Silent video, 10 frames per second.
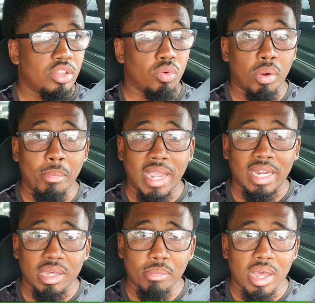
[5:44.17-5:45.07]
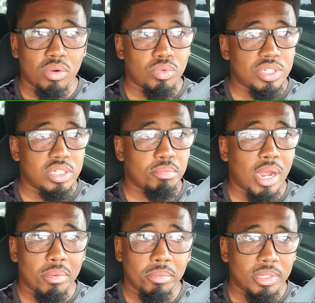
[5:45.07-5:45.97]
The remaining amount, which is
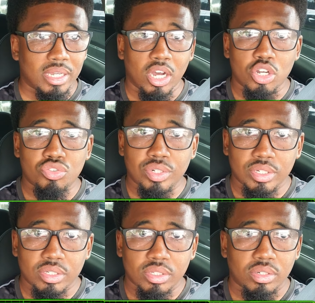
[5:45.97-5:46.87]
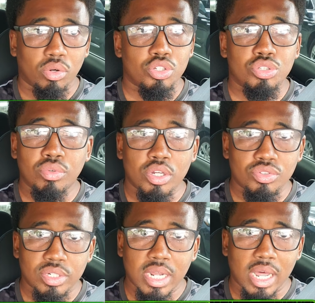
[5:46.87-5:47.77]
probably $100 or
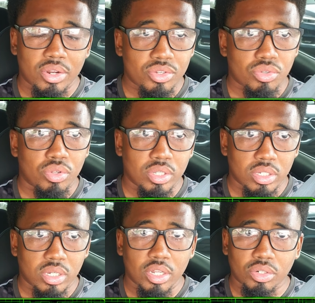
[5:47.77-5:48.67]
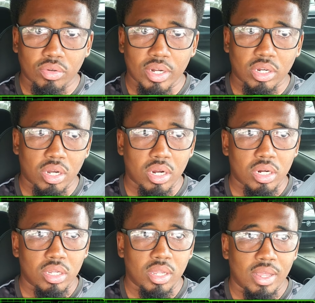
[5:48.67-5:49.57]
$200 on the other credit card,